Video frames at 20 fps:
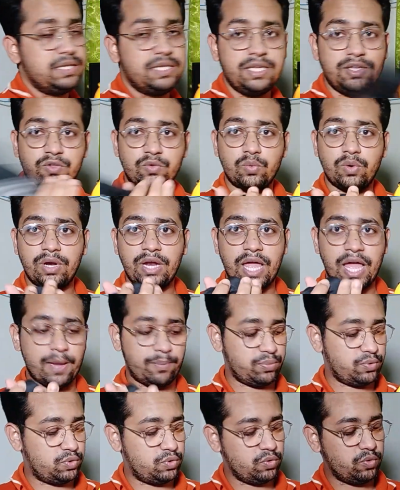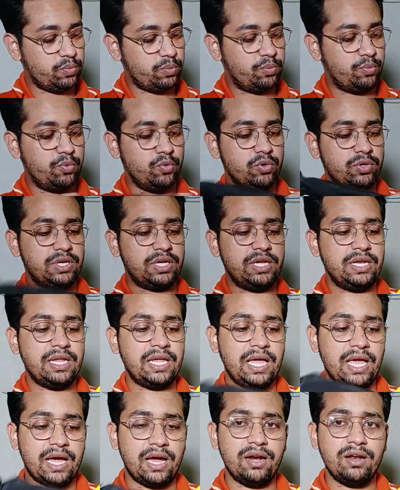This one have to put in
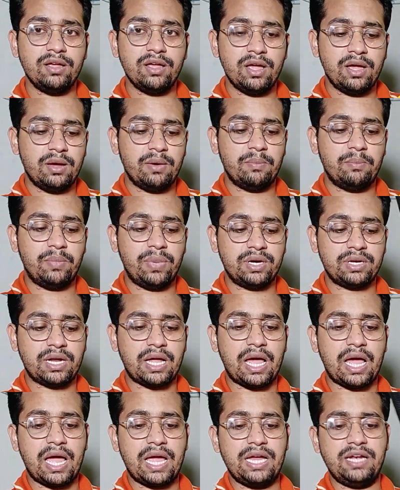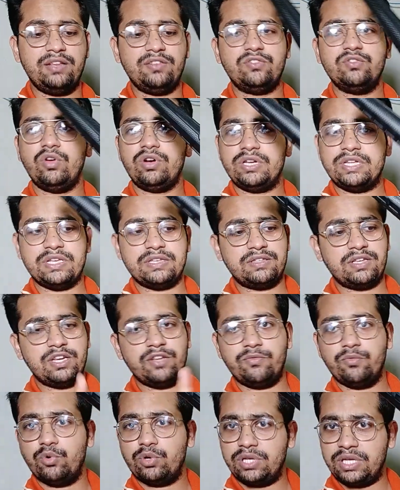here, but it is not
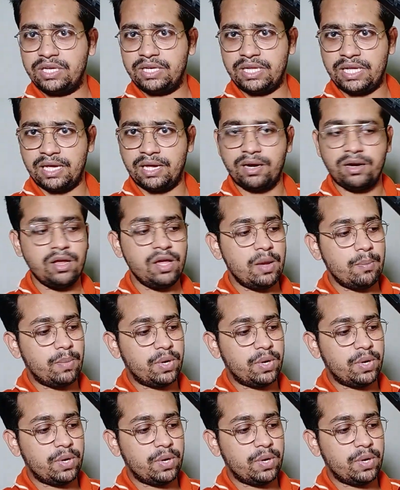necessary put in here.